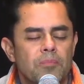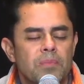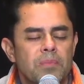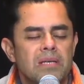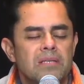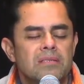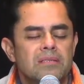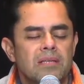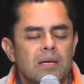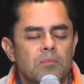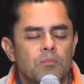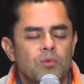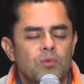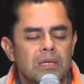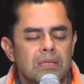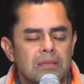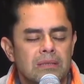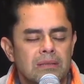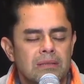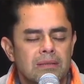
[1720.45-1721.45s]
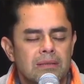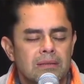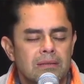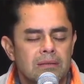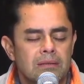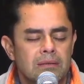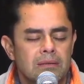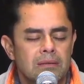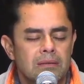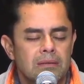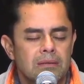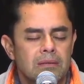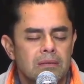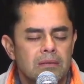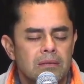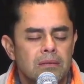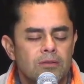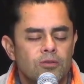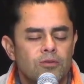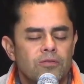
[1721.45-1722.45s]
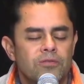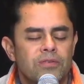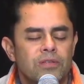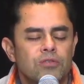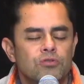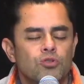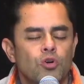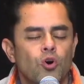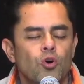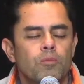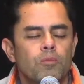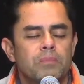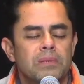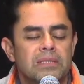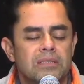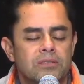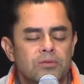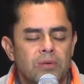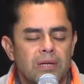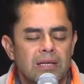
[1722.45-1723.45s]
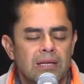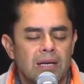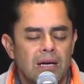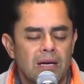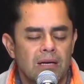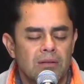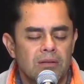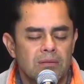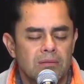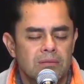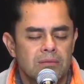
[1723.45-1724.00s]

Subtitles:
be someone who feels hopeless right now,